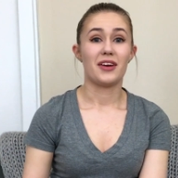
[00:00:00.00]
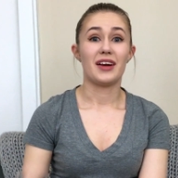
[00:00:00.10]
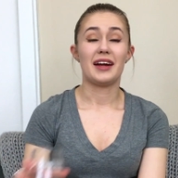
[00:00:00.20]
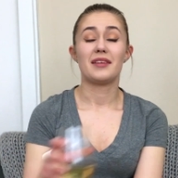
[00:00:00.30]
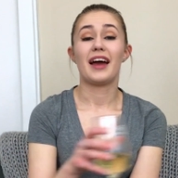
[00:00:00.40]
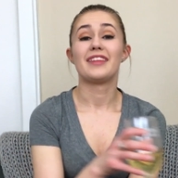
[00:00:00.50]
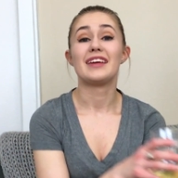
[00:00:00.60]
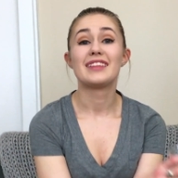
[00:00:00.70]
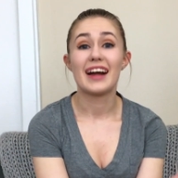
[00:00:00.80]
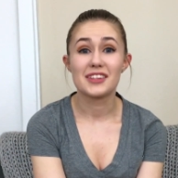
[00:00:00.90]
All right, I
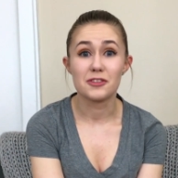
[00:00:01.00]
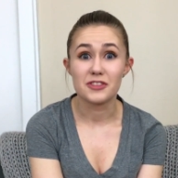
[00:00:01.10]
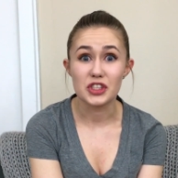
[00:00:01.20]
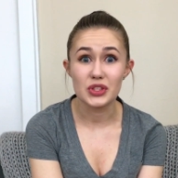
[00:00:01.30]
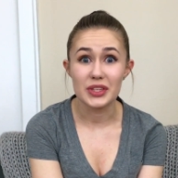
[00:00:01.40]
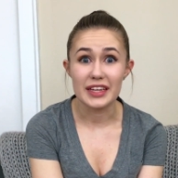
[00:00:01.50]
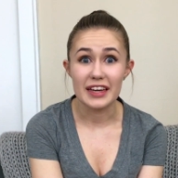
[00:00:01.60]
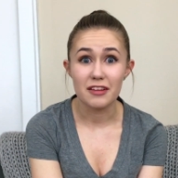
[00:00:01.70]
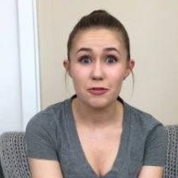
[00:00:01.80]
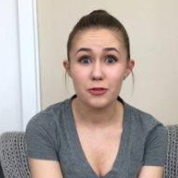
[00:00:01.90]
think that's officially
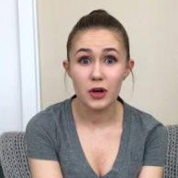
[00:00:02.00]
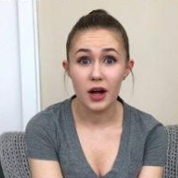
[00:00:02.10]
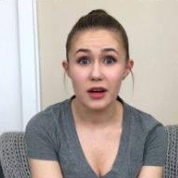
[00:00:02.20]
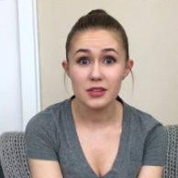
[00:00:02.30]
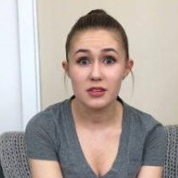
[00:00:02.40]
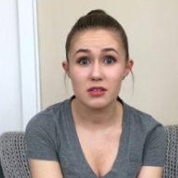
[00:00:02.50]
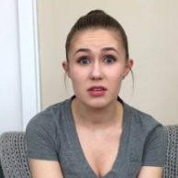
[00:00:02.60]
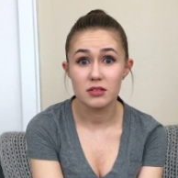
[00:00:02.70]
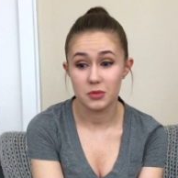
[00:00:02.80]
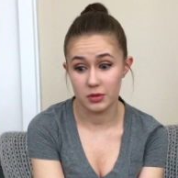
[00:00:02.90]
it for
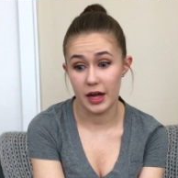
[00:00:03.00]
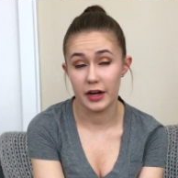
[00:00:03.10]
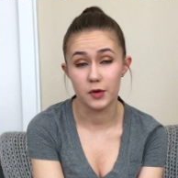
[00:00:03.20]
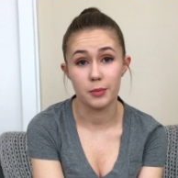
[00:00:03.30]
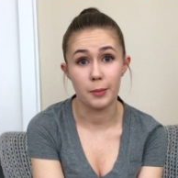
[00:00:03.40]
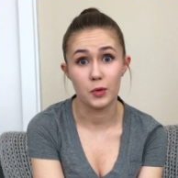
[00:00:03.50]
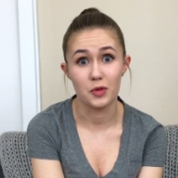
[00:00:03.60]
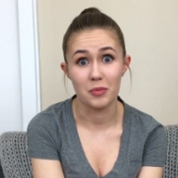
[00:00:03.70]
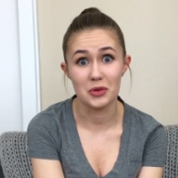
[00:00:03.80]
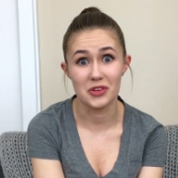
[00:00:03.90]
us. Glad I
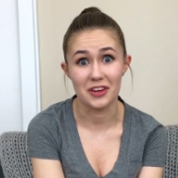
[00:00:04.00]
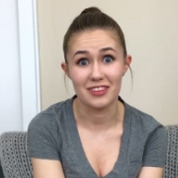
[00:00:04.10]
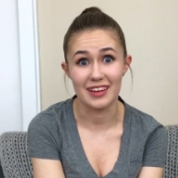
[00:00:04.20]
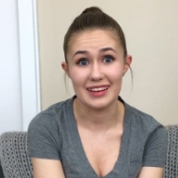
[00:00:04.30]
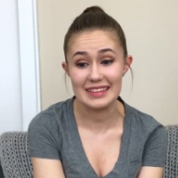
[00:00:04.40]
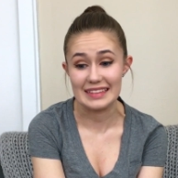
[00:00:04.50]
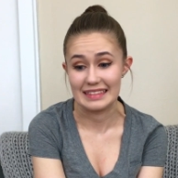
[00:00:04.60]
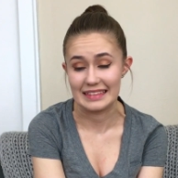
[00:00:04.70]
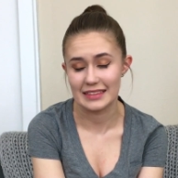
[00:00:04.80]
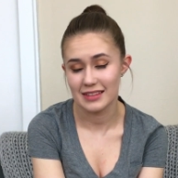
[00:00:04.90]
remembered the music thing
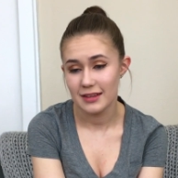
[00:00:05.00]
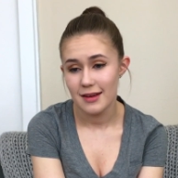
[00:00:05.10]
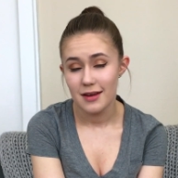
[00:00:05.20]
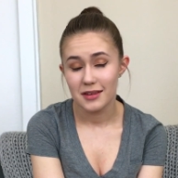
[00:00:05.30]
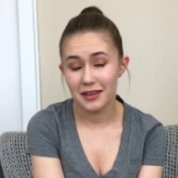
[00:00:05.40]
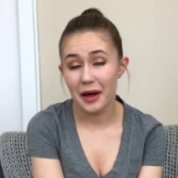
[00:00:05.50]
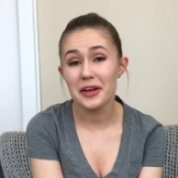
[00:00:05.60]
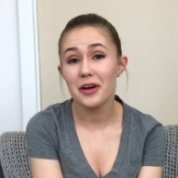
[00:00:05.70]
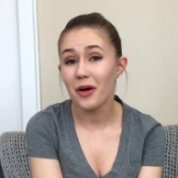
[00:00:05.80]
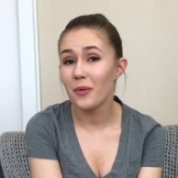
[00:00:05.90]
because a lot
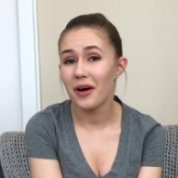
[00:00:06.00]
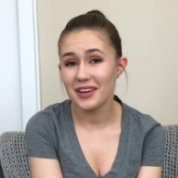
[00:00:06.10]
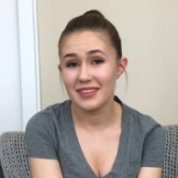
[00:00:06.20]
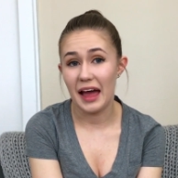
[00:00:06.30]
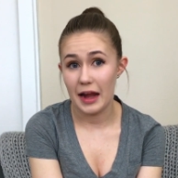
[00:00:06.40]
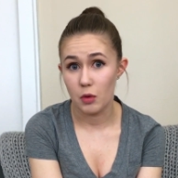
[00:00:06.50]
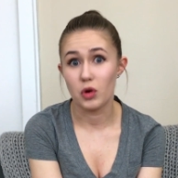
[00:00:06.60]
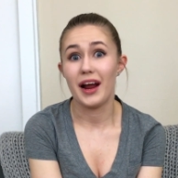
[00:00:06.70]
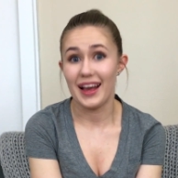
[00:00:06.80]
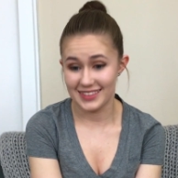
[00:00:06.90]
of y'all wanted that and
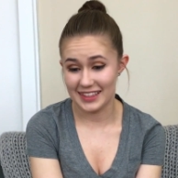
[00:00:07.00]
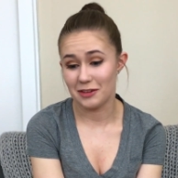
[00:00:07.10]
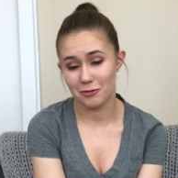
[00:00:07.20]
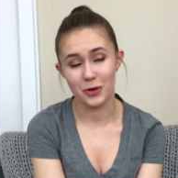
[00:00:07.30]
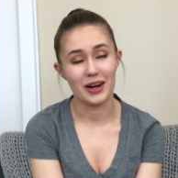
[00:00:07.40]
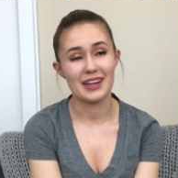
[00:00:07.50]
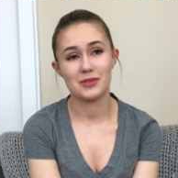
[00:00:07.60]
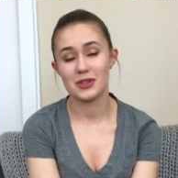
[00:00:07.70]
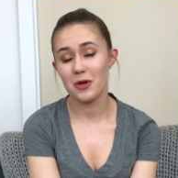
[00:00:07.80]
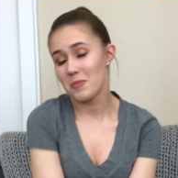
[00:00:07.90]
were asking for it.
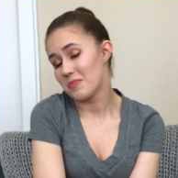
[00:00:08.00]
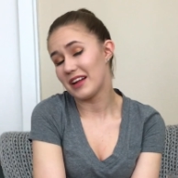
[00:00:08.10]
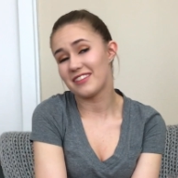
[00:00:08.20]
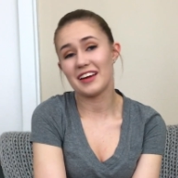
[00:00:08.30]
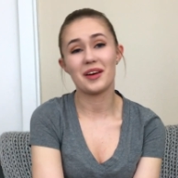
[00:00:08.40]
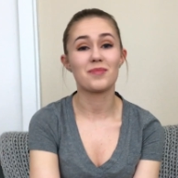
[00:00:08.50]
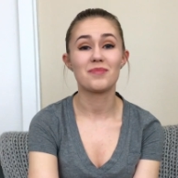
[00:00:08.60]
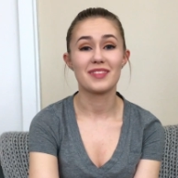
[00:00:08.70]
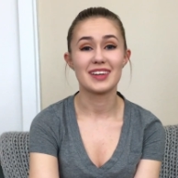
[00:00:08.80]
So it's there.